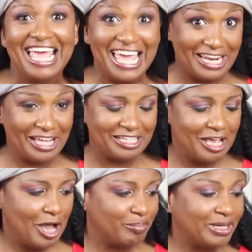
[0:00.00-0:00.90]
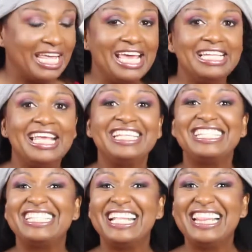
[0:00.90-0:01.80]
in it, but it is
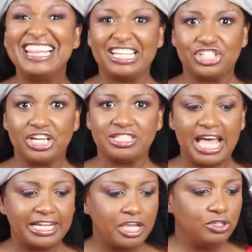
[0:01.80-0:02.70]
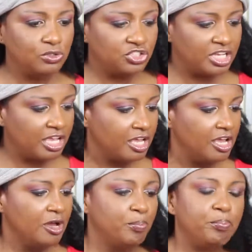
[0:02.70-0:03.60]
delicious, and I usually
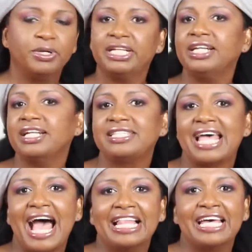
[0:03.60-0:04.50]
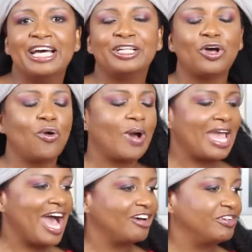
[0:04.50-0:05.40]
put it in a salad, or I
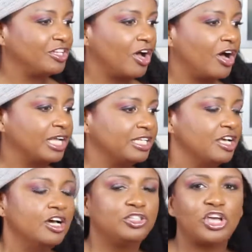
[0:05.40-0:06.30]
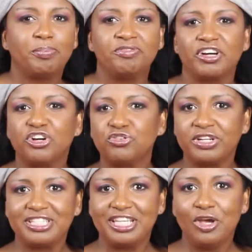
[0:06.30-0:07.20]
have it on top of a
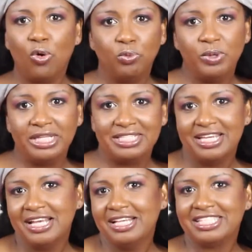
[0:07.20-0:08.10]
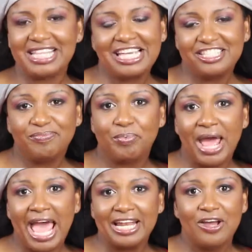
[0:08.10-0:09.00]
crusty whole wheat slice of
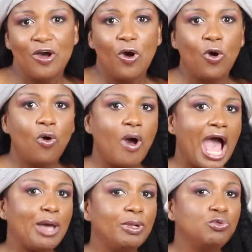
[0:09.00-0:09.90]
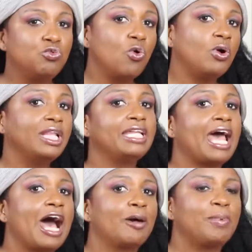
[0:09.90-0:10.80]
bread, or I will roll it
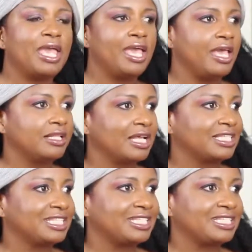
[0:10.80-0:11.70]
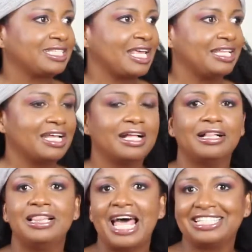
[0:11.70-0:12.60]
up in a
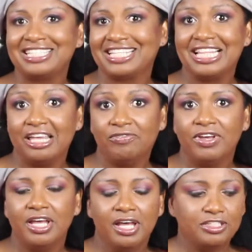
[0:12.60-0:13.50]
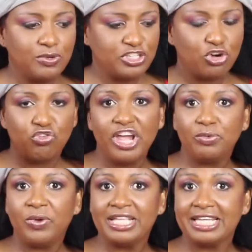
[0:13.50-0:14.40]
lettuce leaf. So it's a great
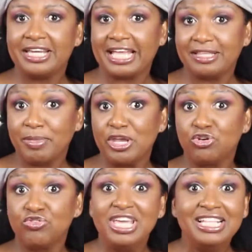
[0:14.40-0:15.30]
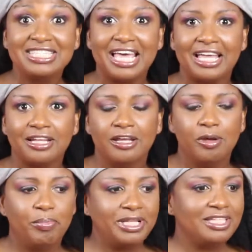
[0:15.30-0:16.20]
way to get my greens in.
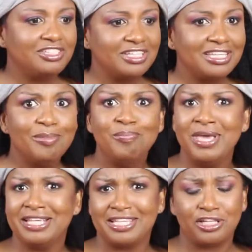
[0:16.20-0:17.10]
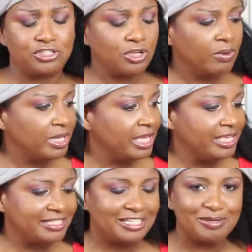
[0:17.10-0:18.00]
But it's just amazing, so
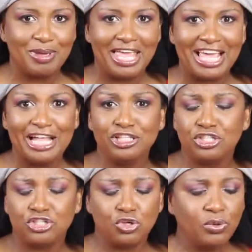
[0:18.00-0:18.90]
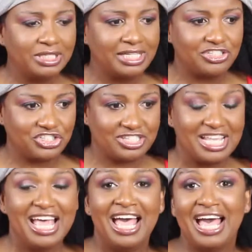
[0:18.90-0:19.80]
easy to make and so delicious.
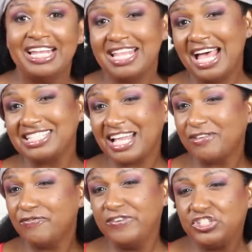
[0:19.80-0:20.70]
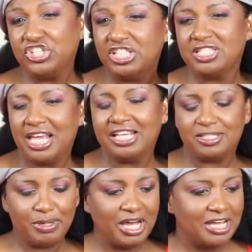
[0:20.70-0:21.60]
And it has that fishy
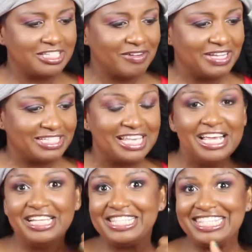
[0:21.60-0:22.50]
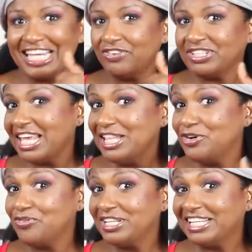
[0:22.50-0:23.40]
taste because of this secret
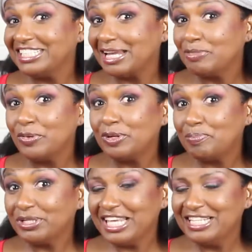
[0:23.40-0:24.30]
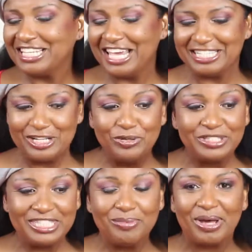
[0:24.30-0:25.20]
ingredient that I'm going to put into it, and you'll
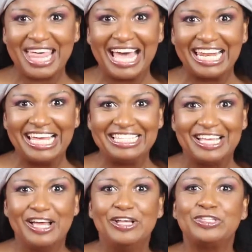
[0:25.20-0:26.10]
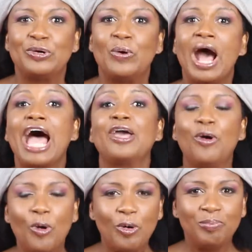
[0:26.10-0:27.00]
see what that is. So I
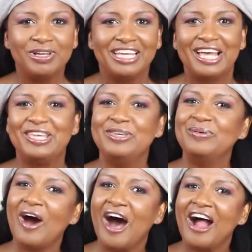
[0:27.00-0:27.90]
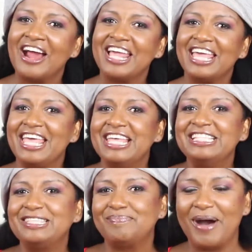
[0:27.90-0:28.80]
hope you are
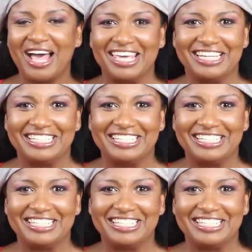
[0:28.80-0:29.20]
inspired.